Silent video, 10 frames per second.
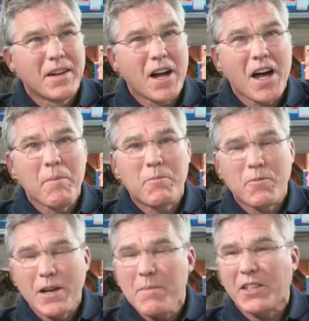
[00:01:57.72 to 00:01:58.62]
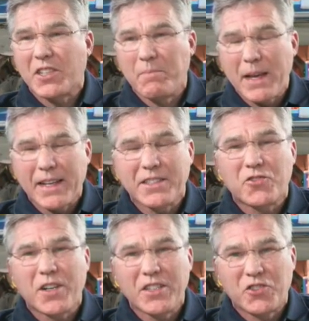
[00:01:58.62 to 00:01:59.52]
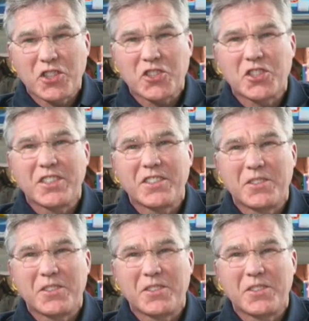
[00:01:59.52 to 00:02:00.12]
um, pretty much the biggest transition